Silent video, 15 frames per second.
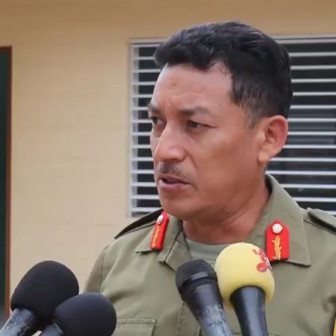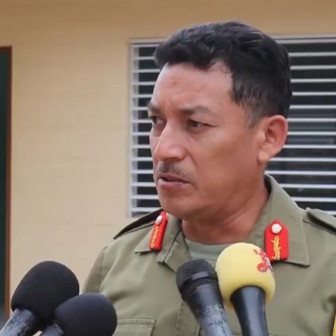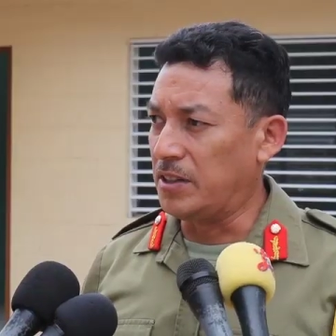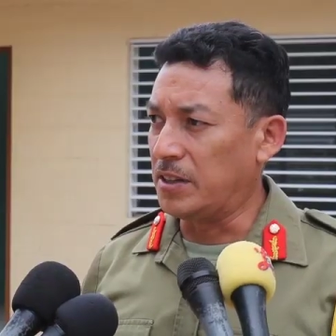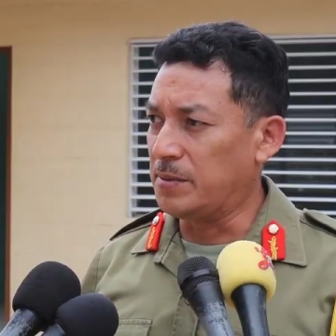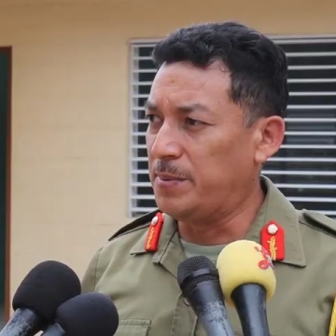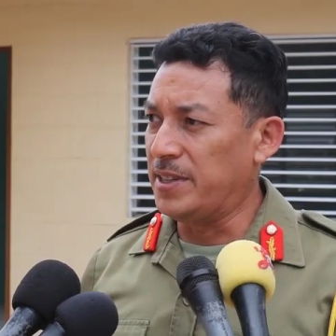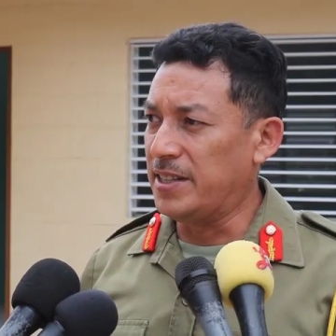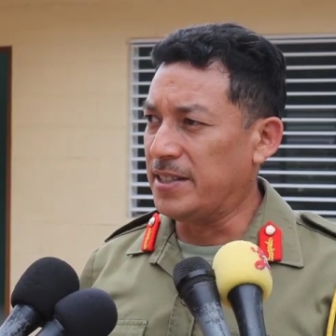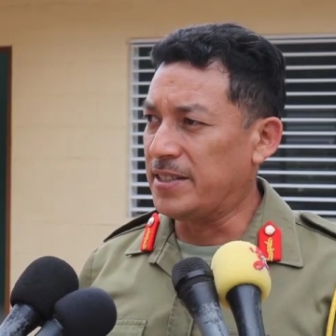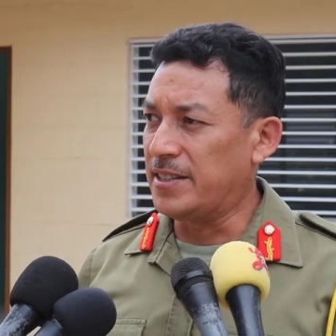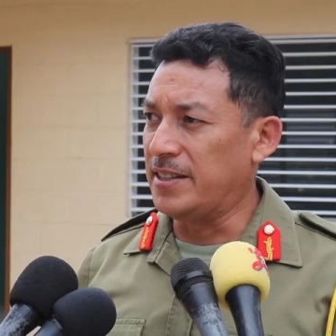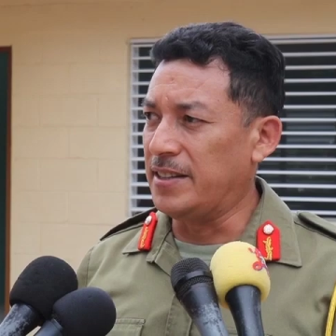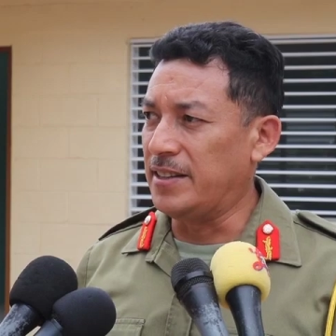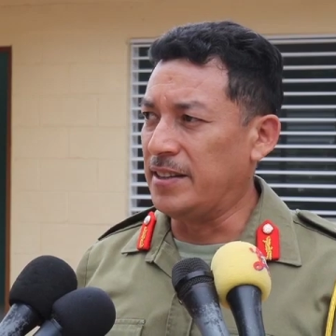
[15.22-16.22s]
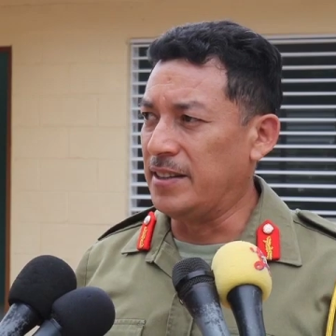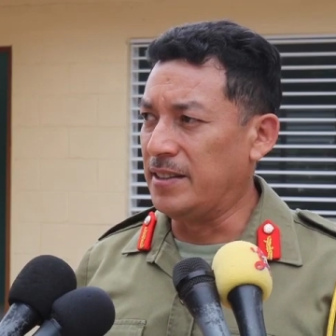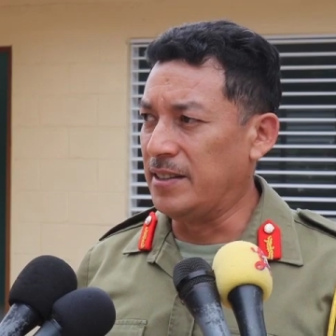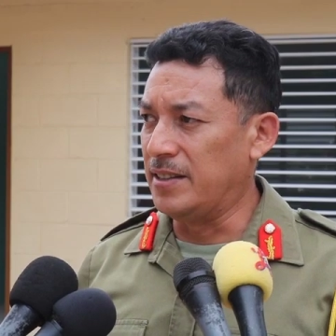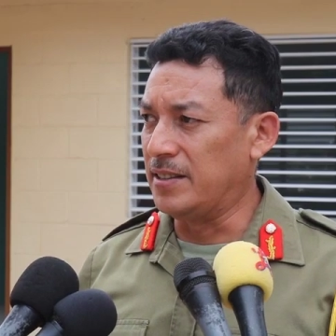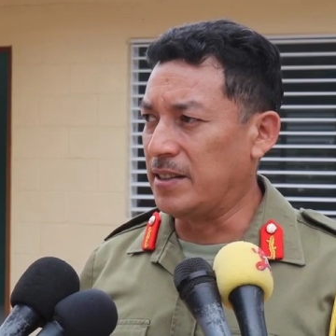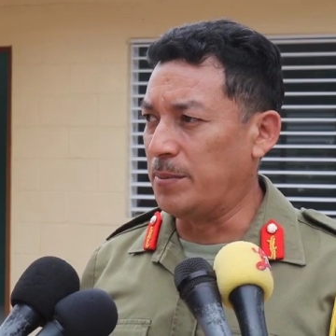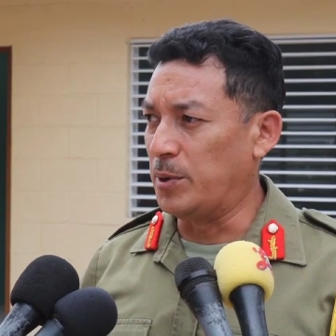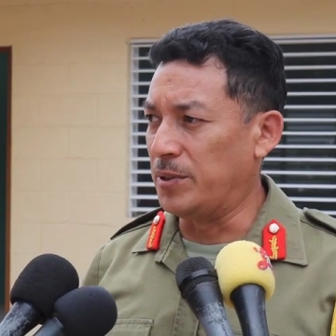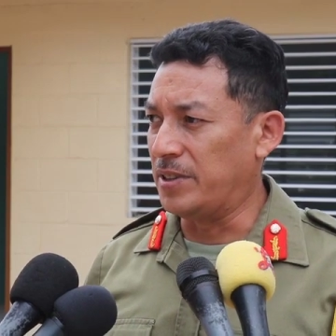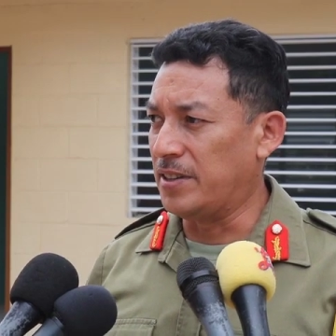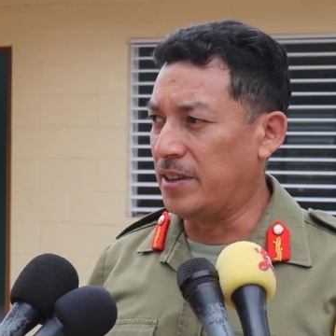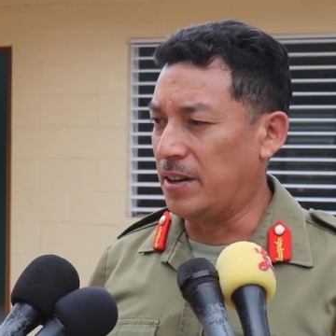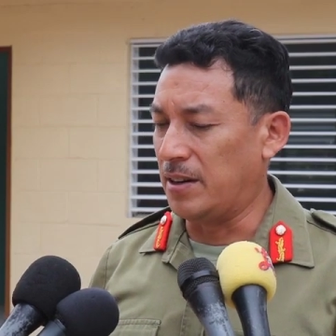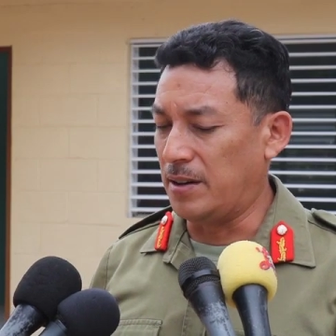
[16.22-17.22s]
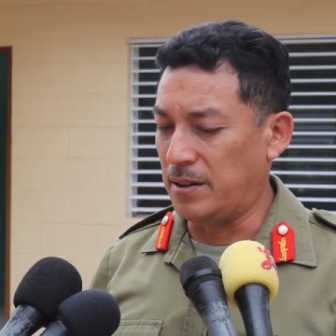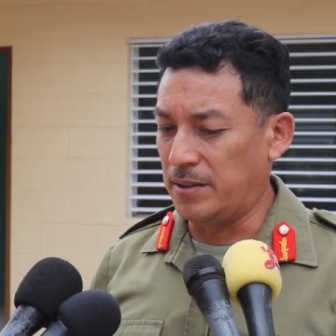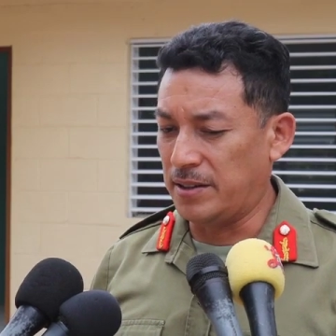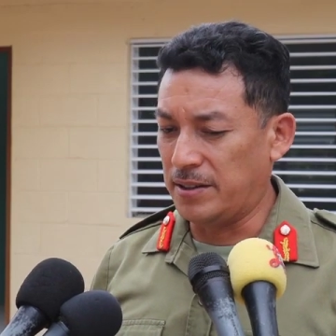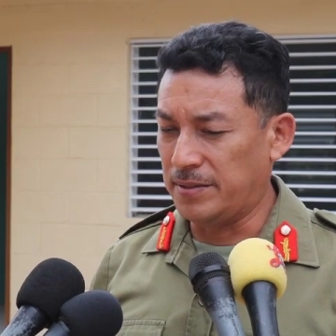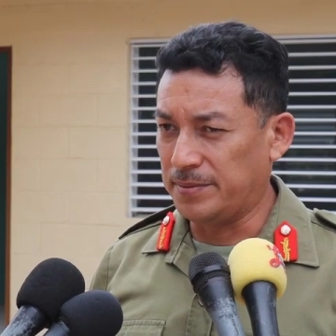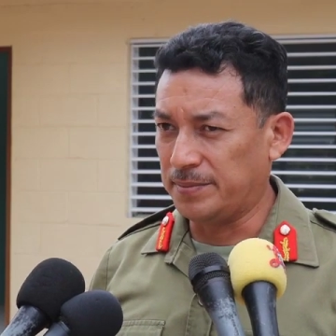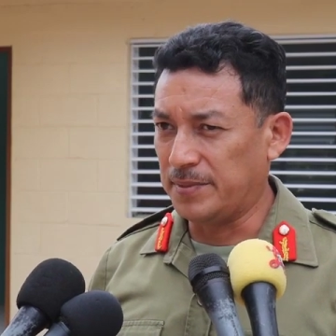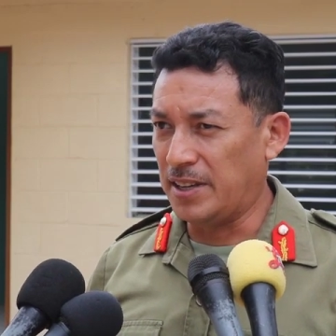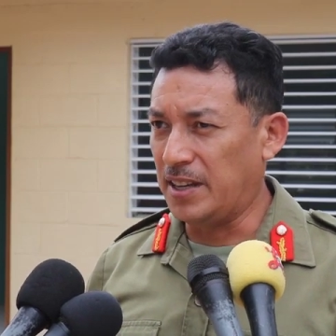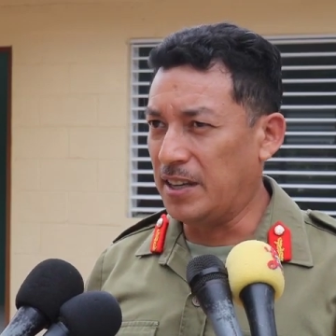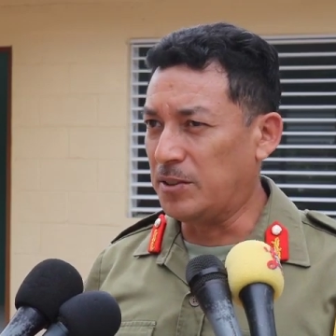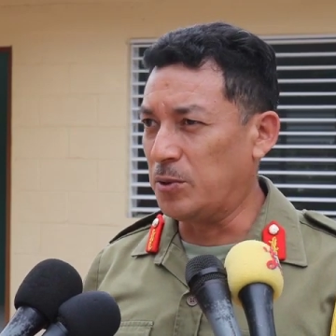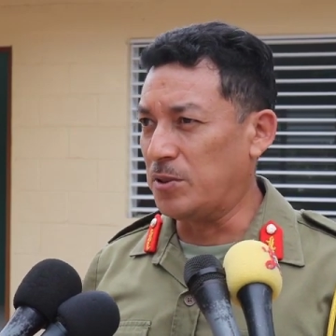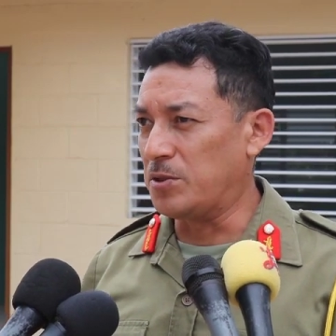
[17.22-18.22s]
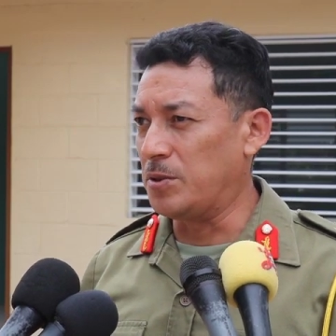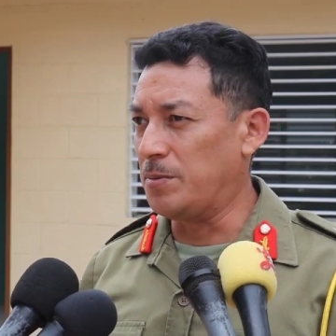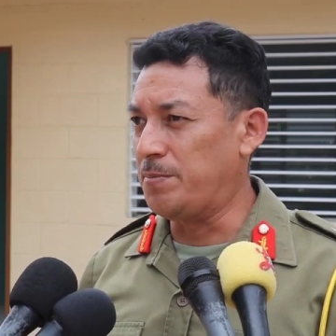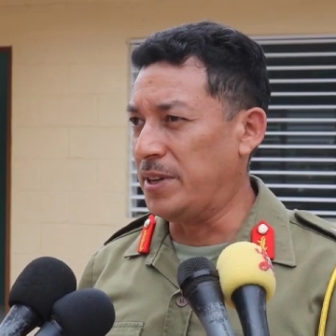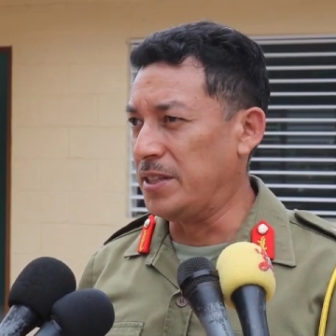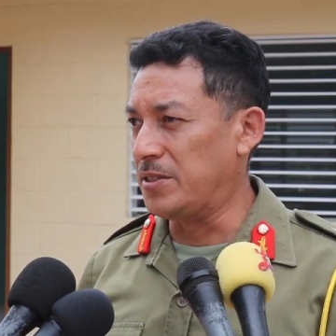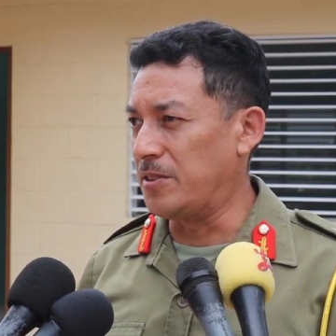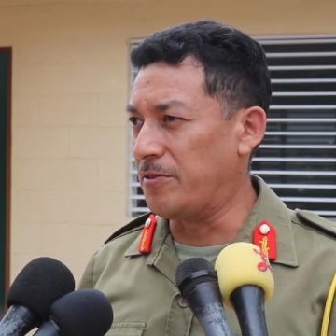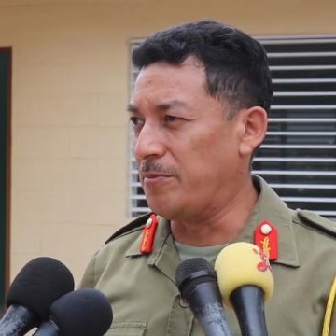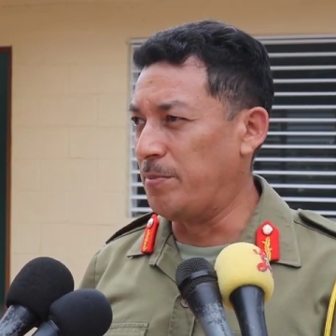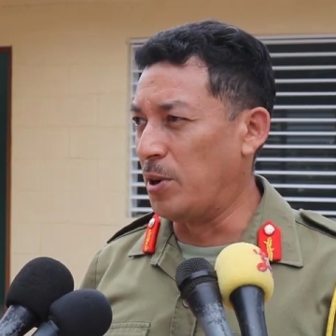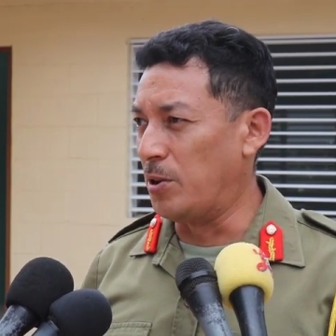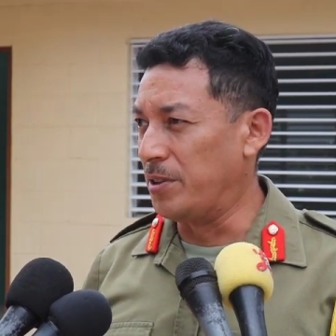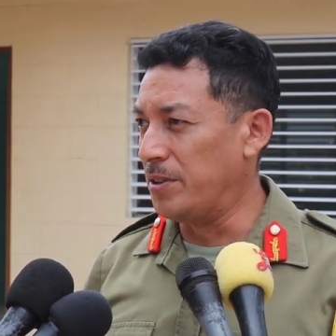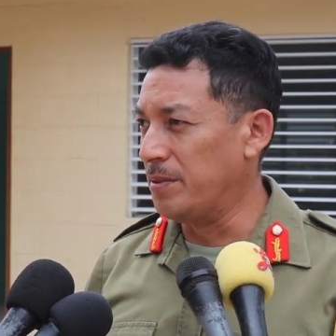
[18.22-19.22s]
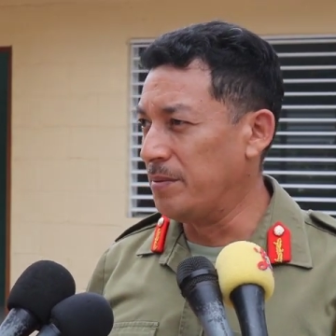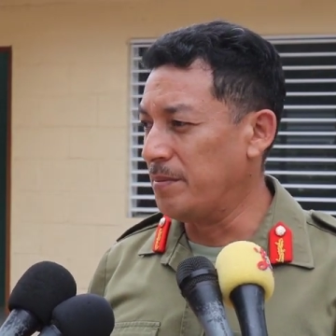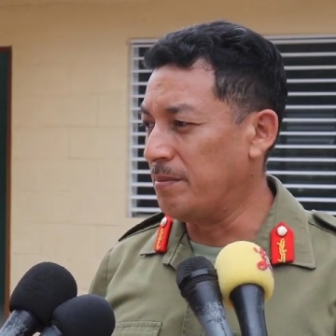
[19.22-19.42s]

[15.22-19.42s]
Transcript: to take place, he needs about 8 or so pints of blood.